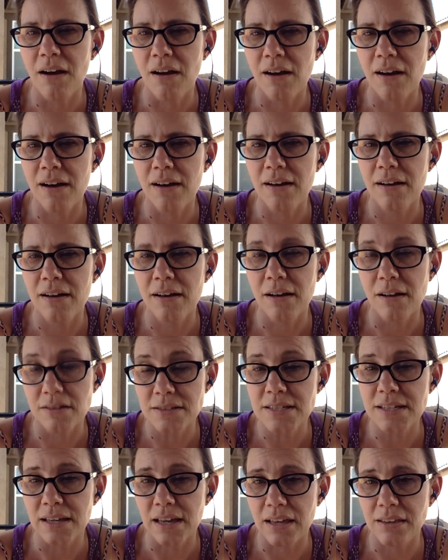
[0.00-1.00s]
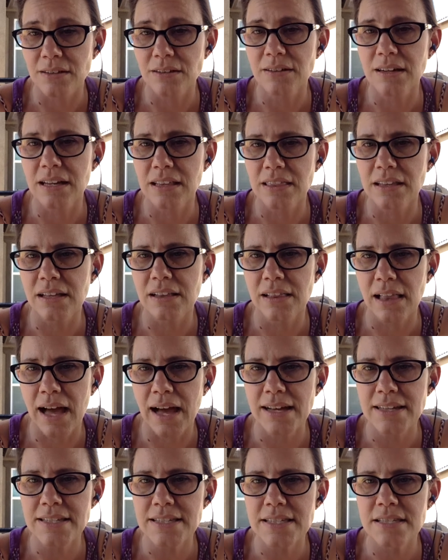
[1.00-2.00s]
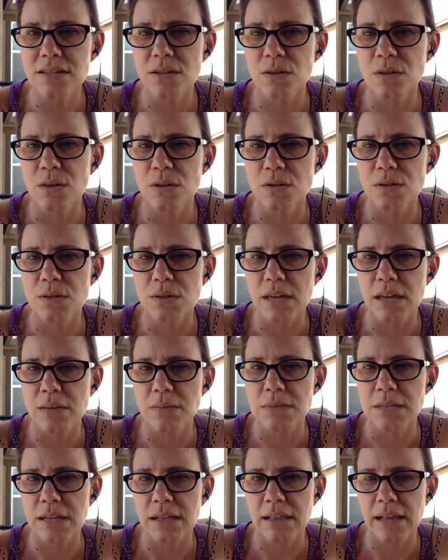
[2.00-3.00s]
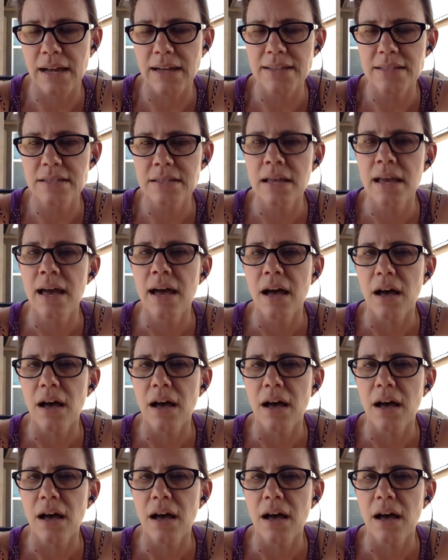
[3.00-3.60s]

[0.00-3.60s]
all together in the class, so those who came to class